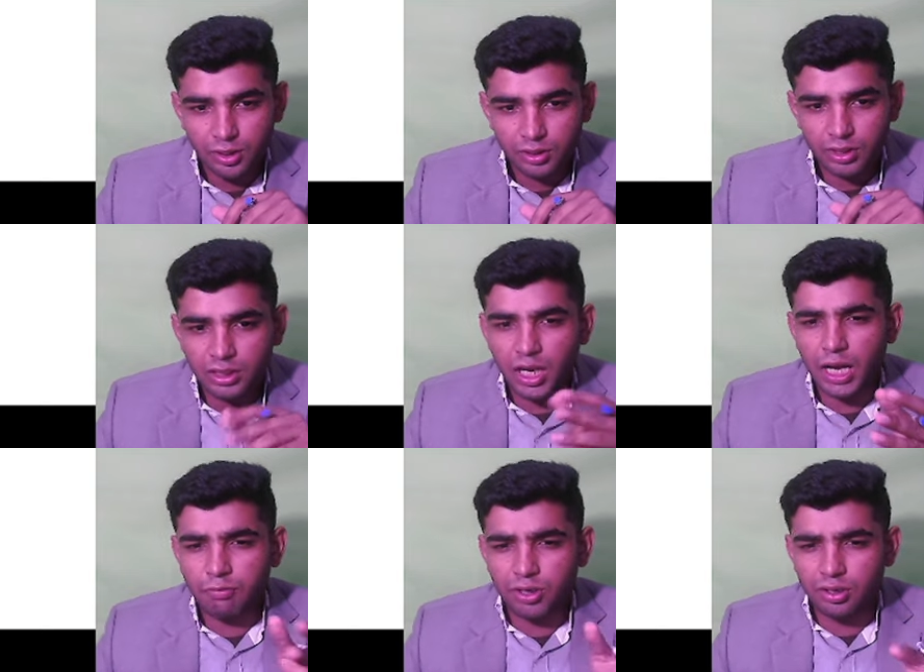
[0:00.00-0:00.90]
Then the
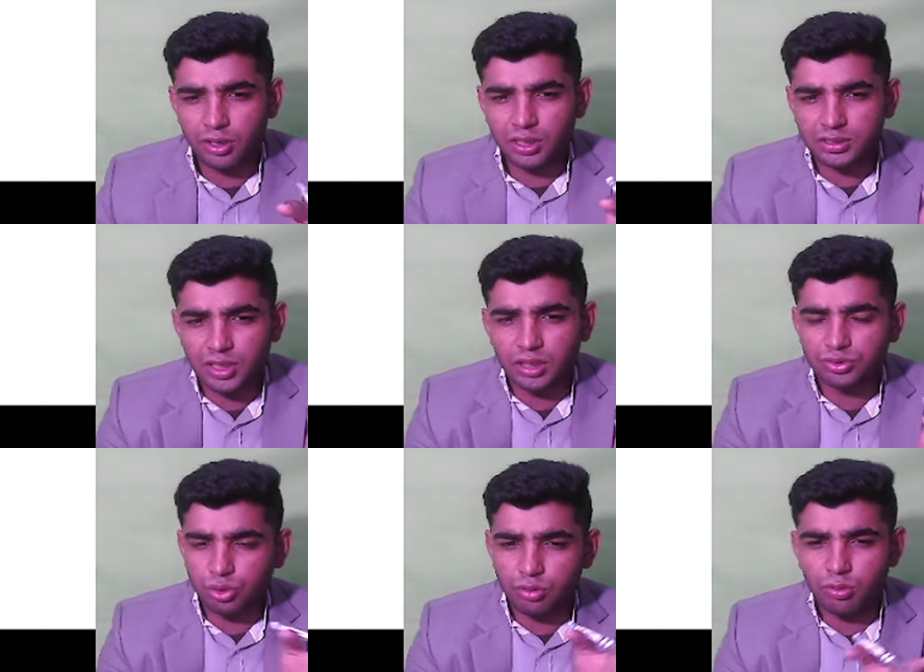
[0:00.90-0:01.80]
I V drug is the
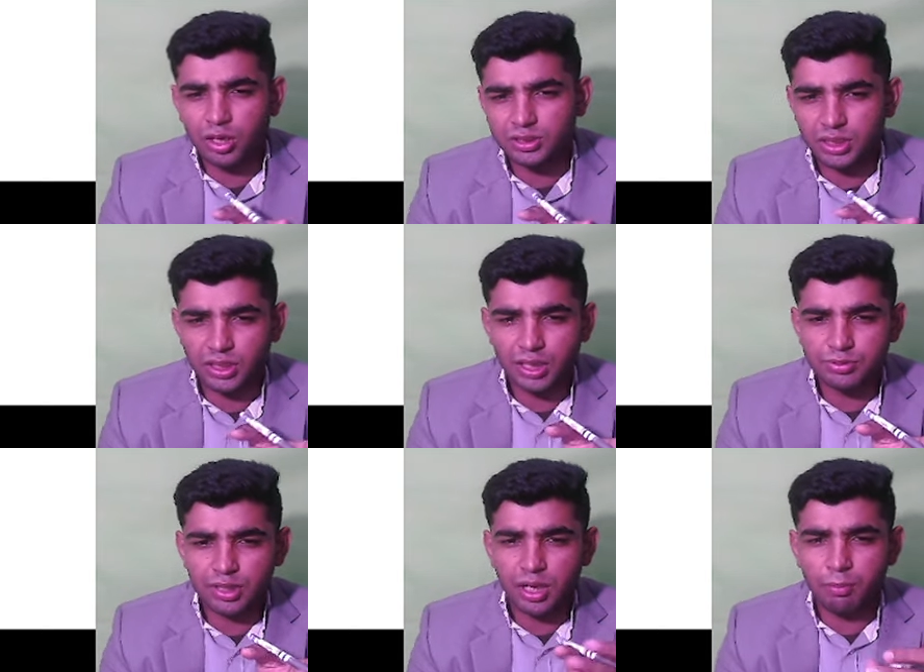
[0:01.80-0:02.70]
Pseudomonas and
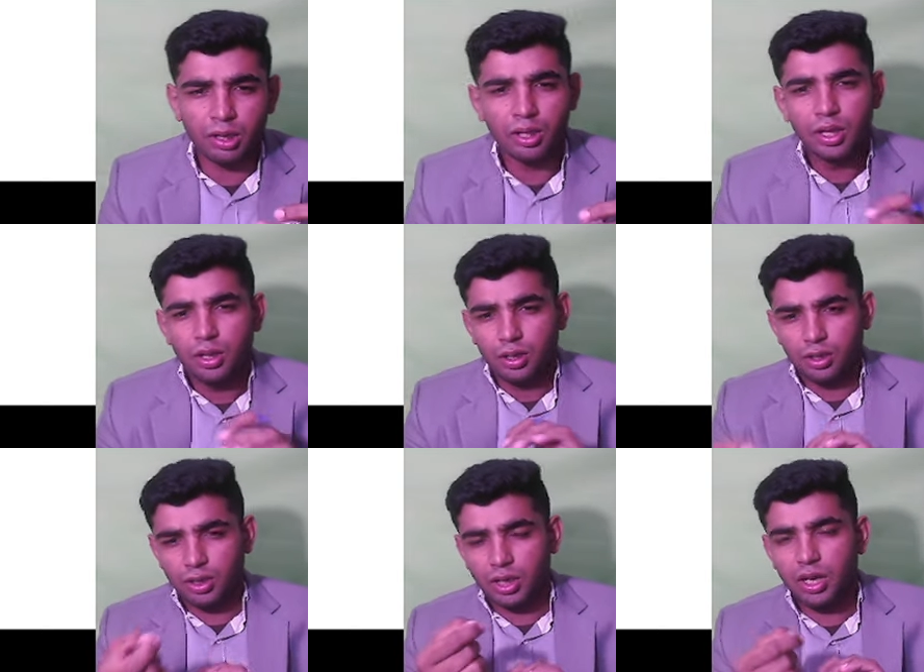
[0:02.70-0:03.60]
Klebsiella, but
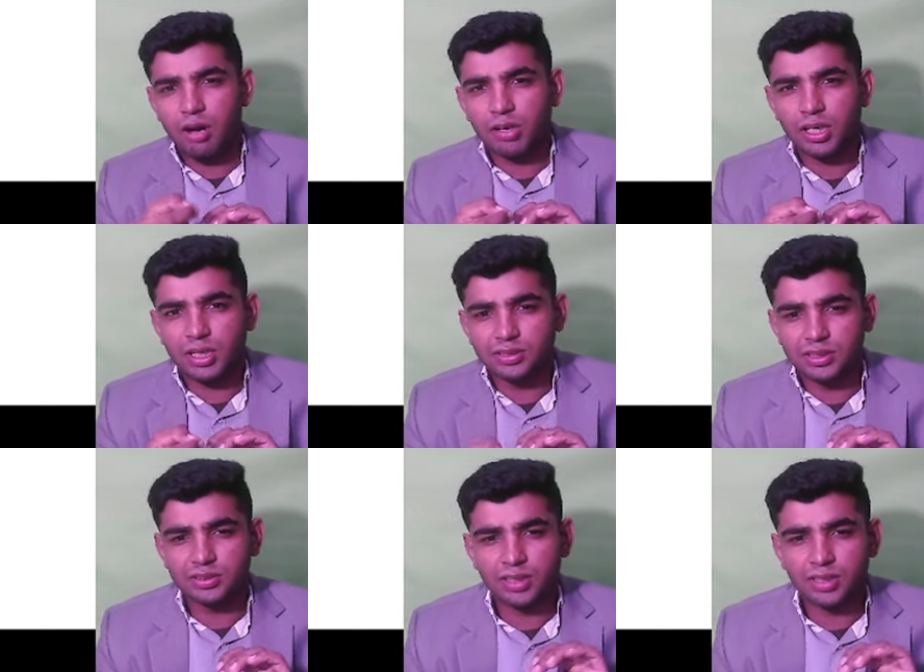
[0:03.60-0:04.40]
uh, in our case it is a